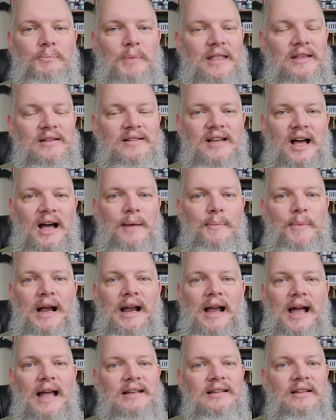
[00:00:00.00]
By the time I
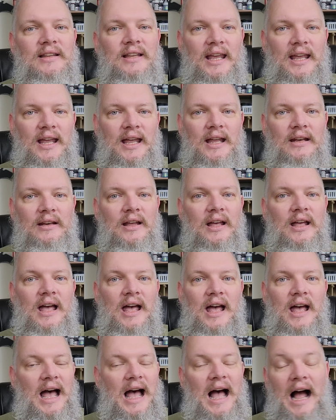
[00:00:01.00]
got to the end,
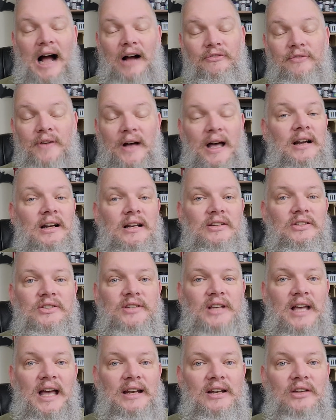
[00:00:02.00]
I finally
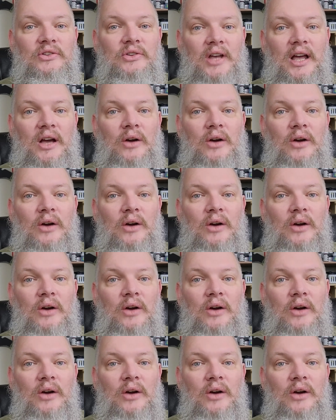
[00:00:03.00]
just had to say,